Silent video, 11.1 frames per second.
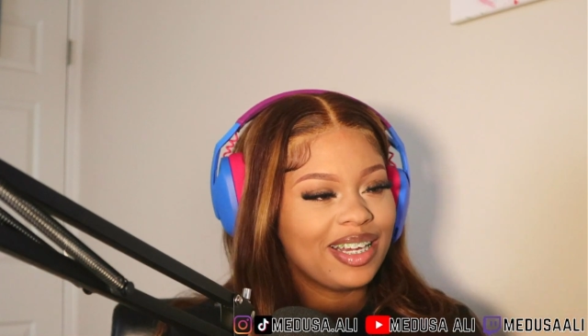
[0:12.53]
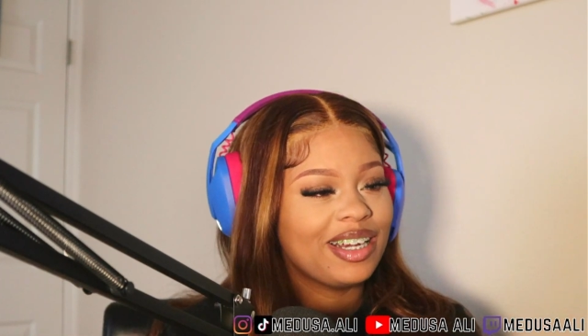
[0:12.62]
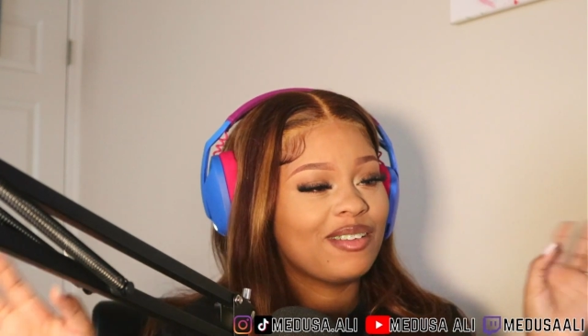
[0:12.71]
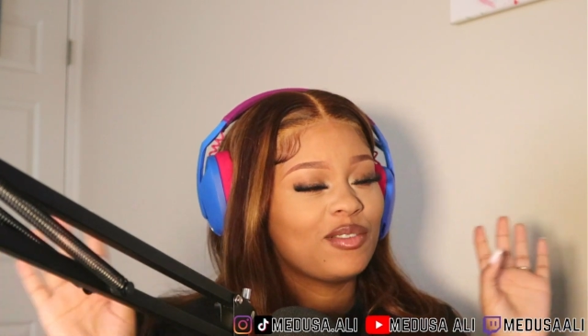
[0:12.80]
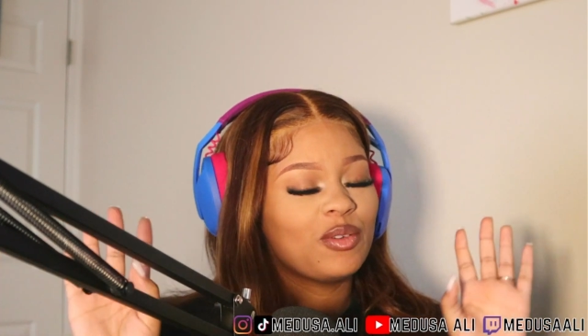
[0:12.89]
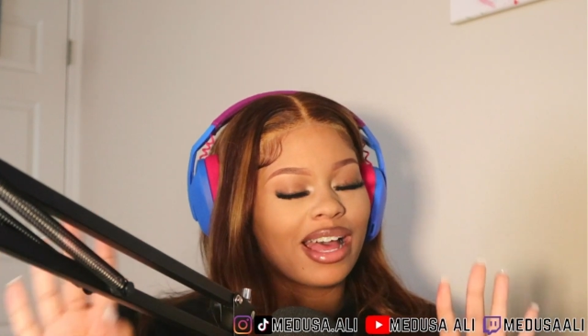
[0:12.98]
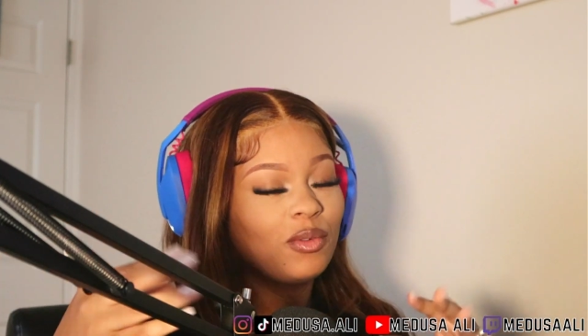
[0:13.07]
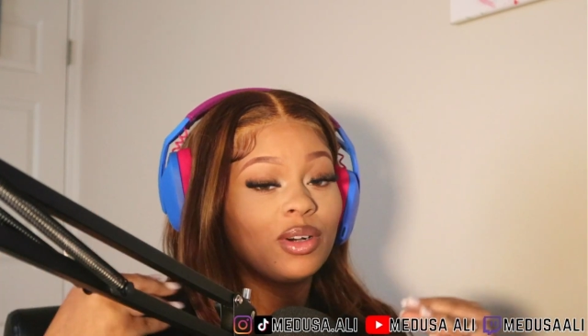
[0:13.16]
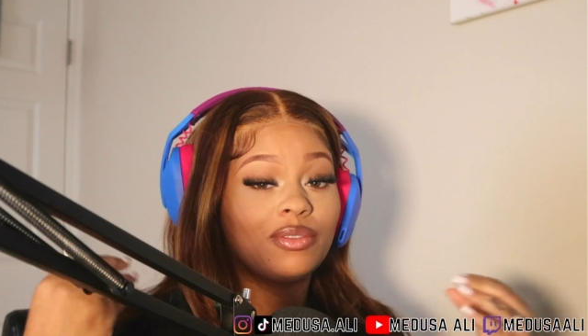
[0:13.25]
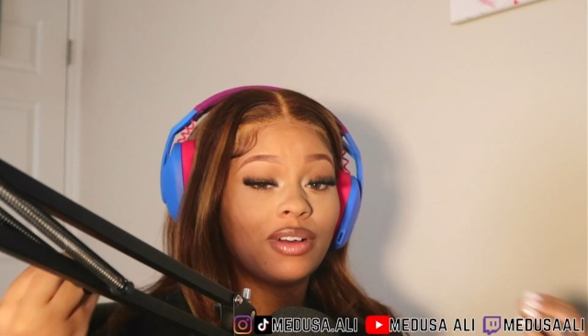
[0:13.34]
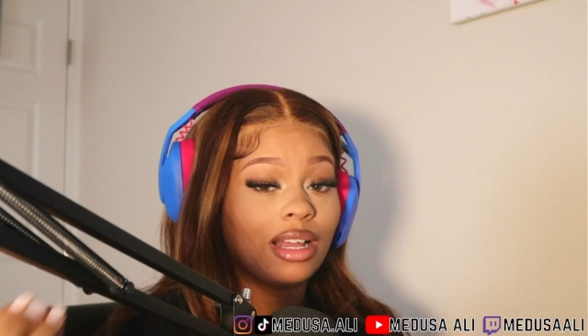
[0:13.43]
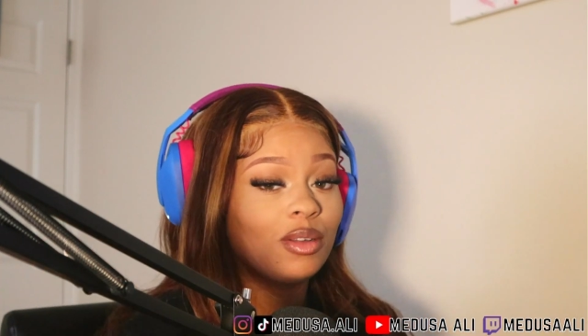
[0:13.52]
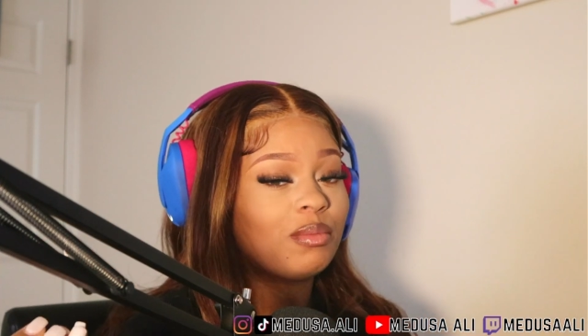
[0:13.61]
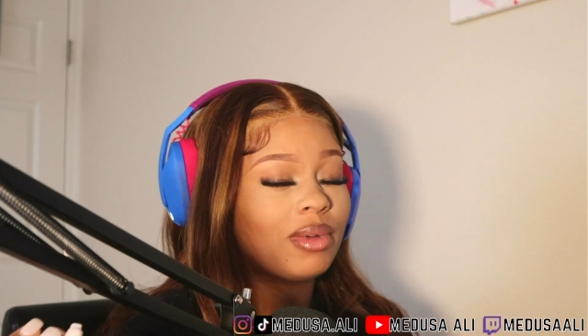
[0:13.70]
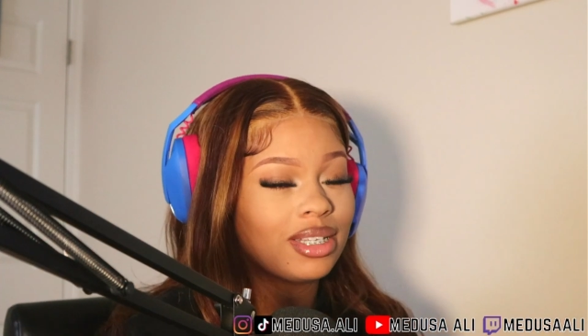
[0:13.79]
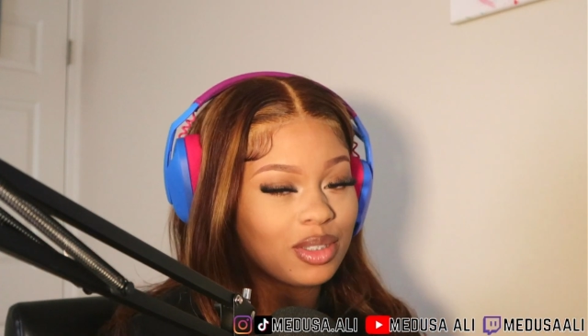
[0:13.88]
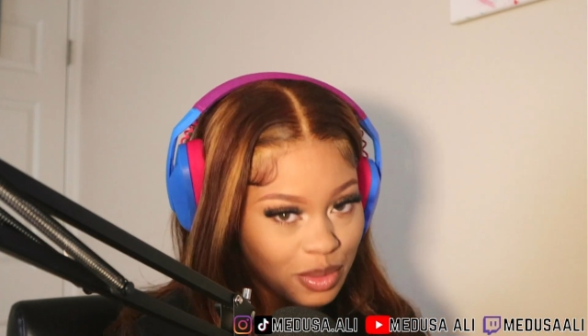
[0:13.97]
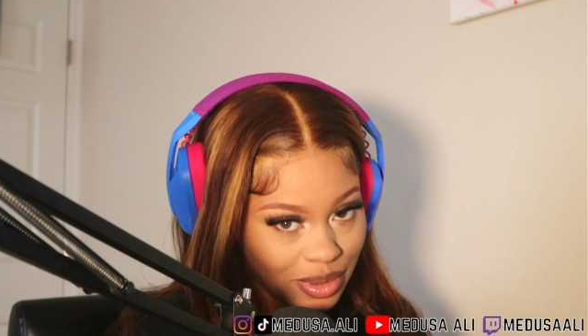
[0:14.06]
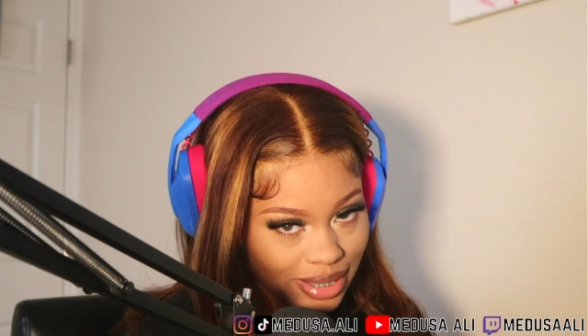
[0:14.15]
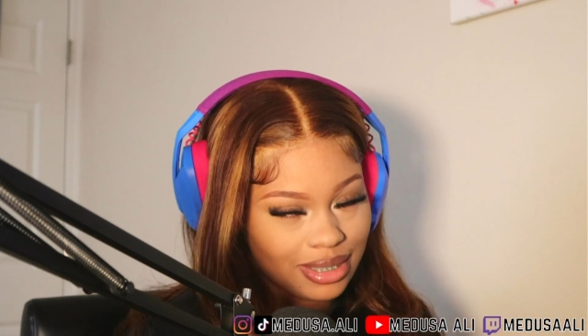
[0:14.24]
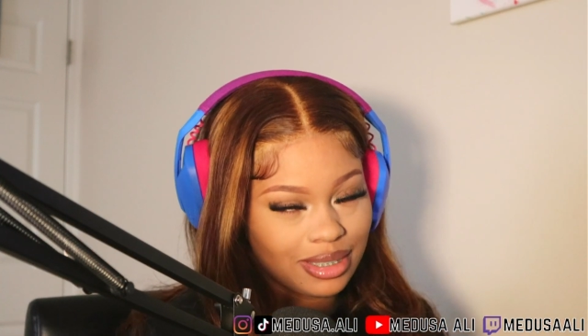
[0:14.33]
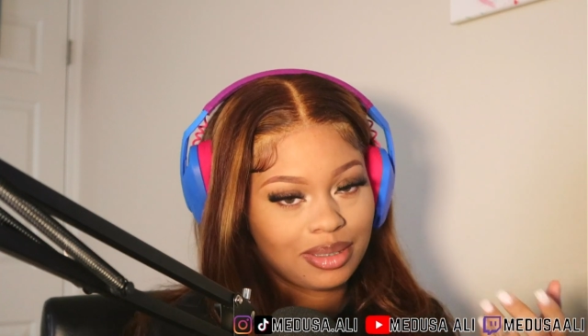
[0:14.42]
If you have not followed my
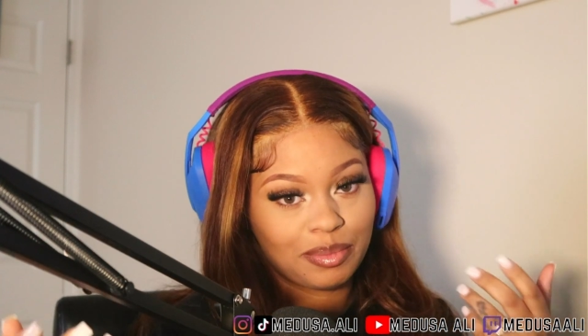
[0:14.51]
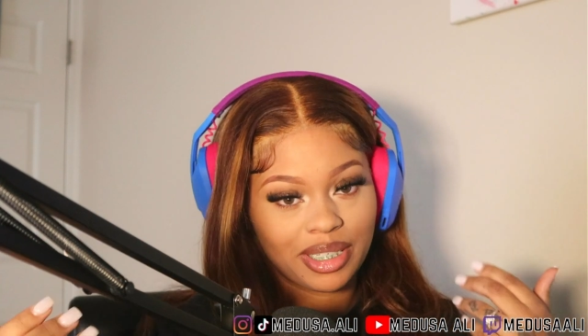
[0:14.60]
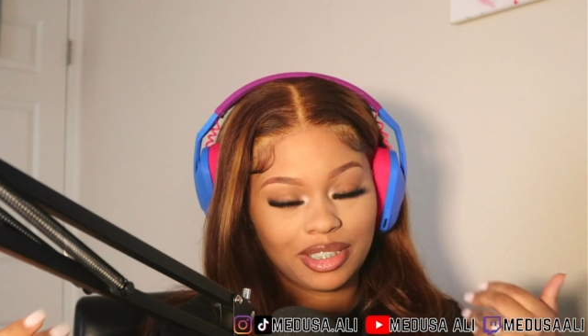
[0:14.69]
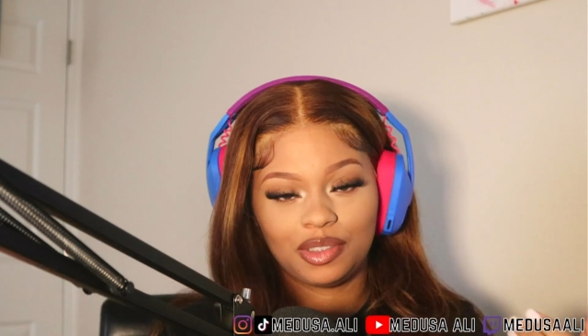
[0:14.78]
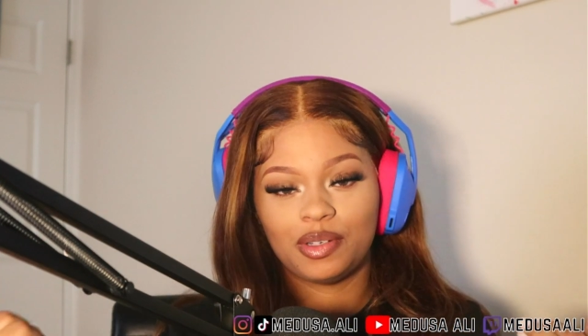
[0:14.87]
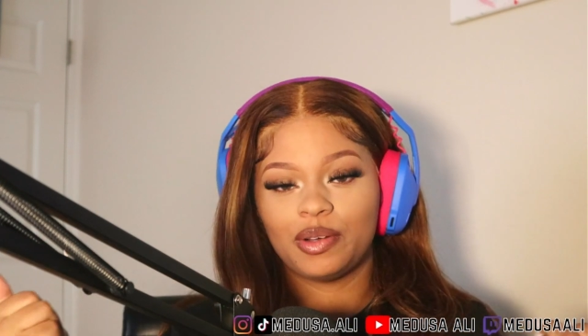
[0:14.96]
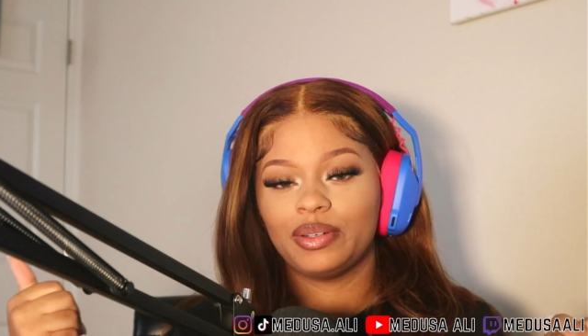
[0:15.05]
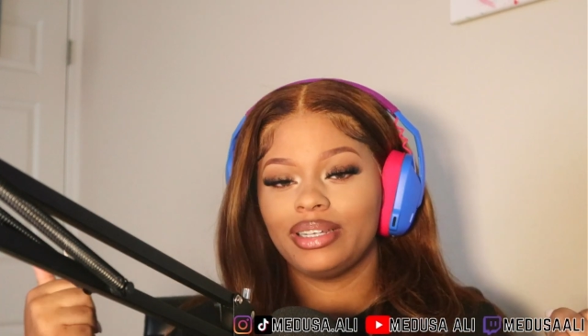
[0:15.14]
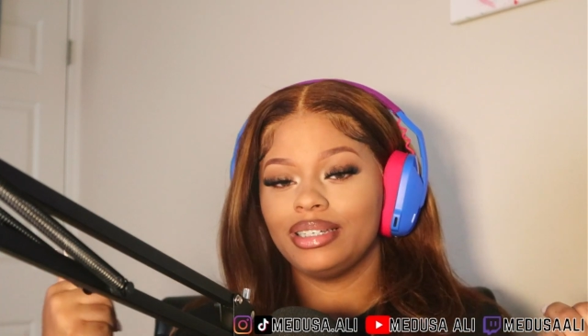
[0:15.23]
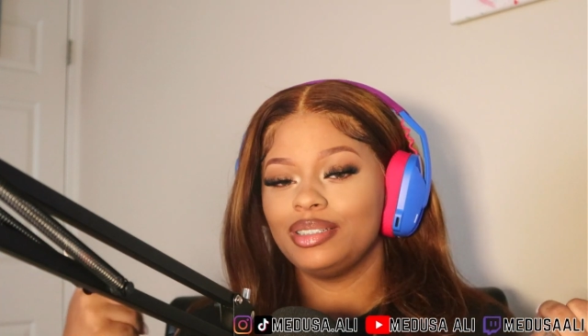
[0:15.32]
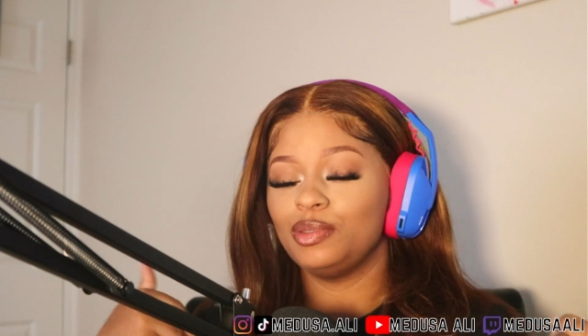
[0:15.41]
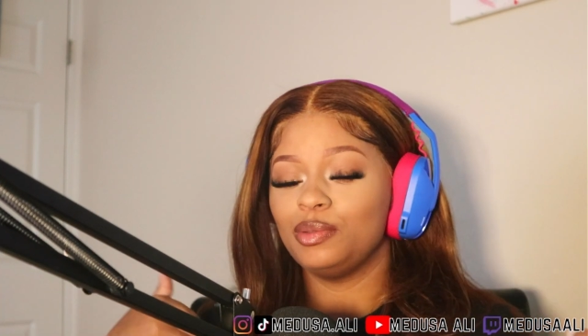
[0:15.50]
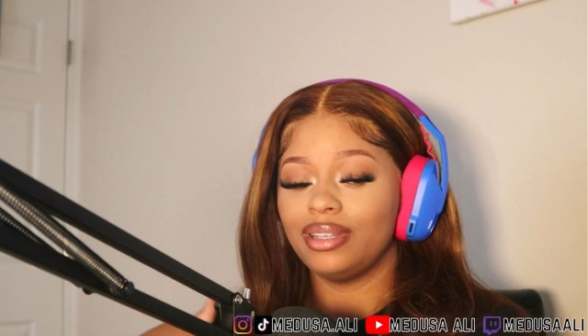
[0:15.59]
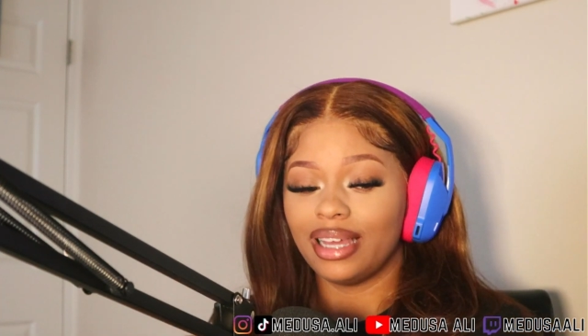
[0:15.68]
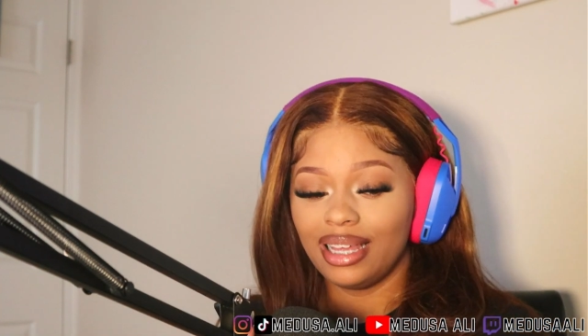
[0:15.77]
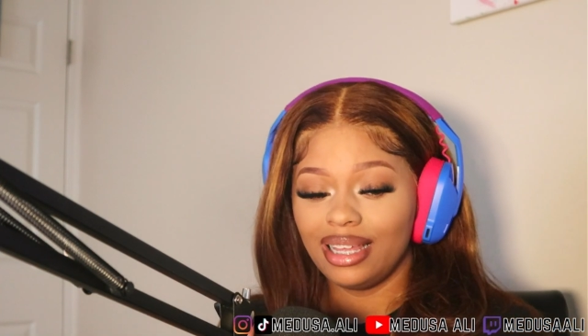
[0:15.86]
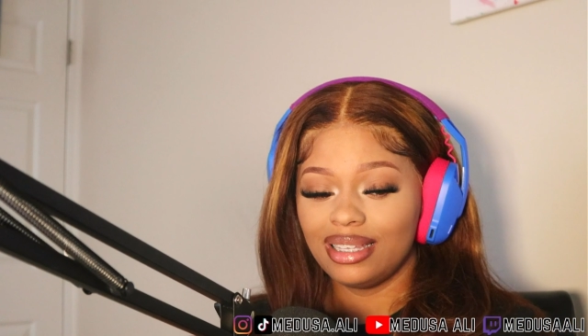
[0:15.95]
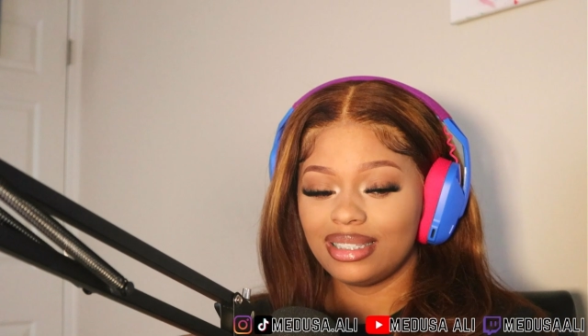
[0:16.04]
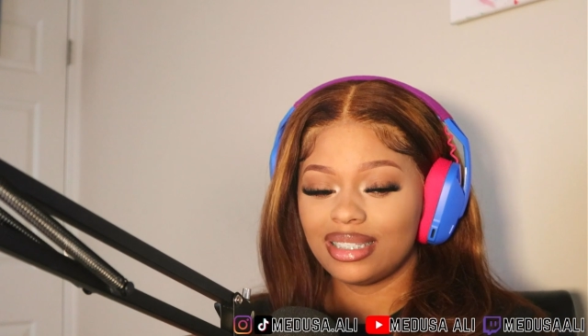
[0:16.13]
Twitch, make sure you go ahead and do that.